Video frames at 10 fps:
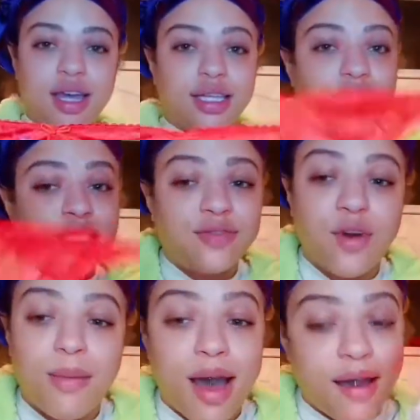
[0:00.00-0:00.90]
this is
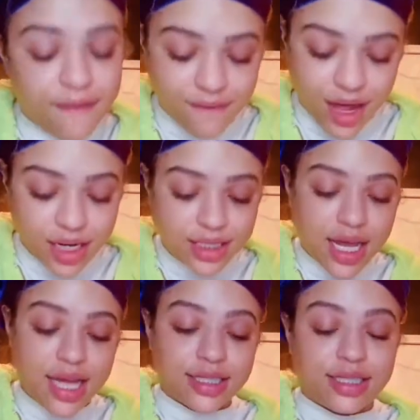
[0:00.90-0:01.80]
for my
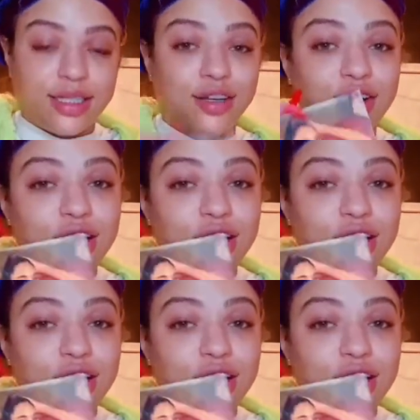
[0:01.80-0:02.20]
Valentine's look.